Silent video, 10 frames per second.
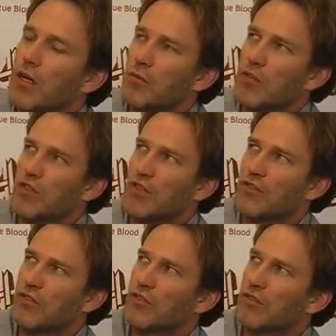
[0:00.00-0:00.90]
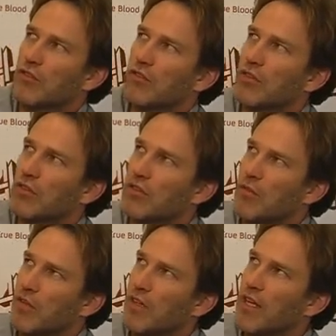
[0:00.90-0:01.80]
which is
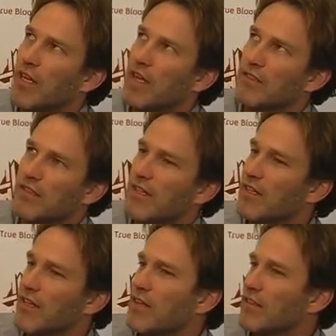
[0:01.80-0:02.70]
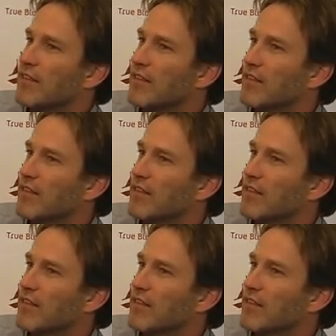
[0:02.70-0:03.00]
something that he hasn't seen in other.